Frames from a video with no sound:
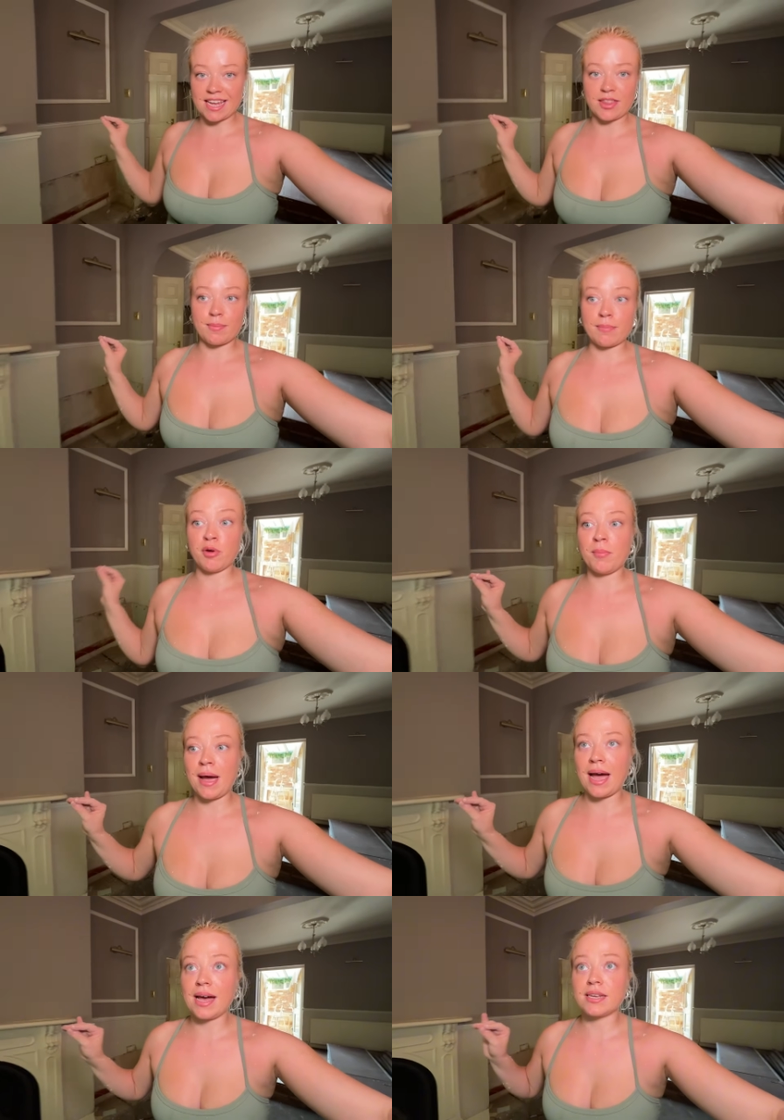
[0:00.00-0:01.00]
that my mum
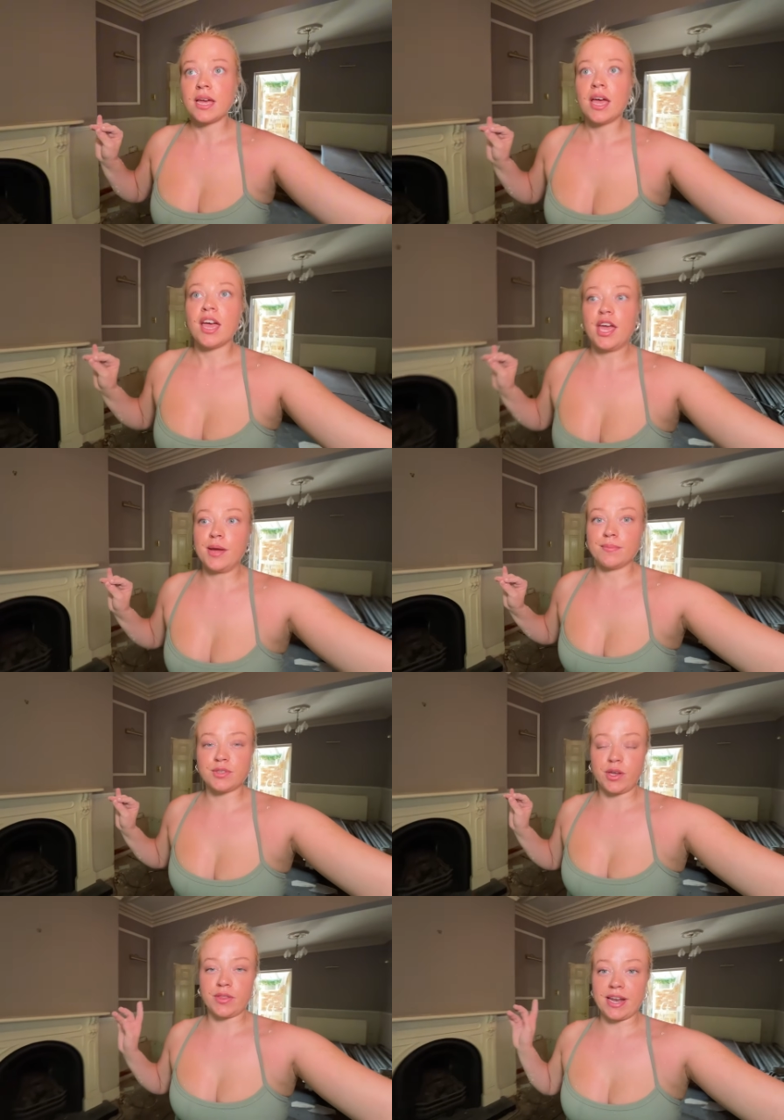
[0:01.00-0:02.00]
had. So the